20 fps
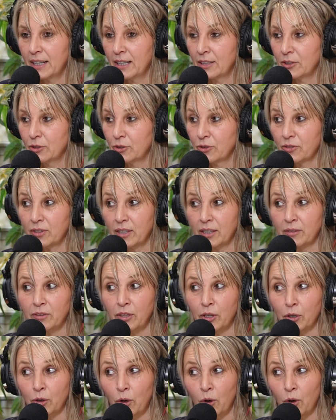And to save
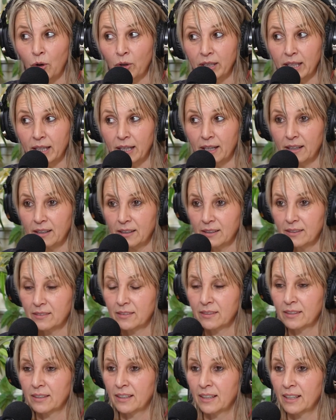their own
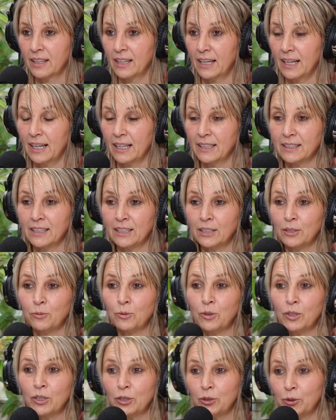kids. And they don't
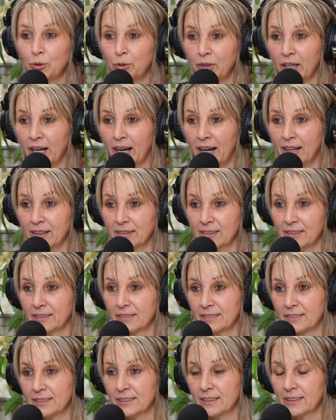want to do that,
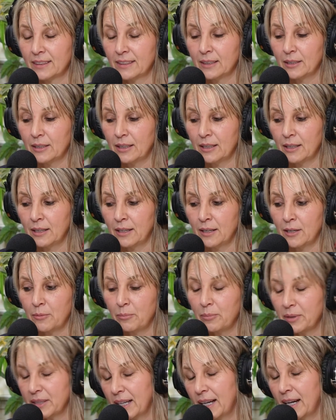
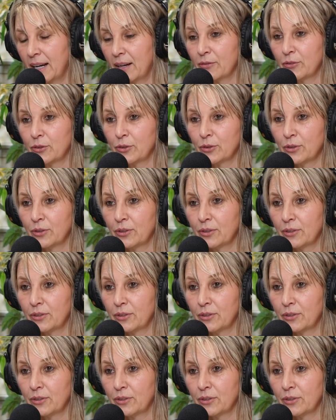but they have to.